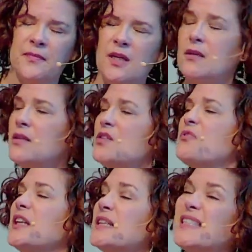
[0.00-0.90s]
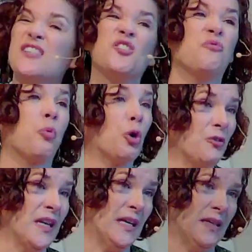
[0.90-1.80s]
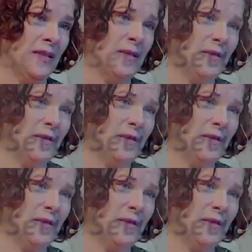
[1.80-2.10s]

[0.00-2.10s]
to feel a sense of worthiness,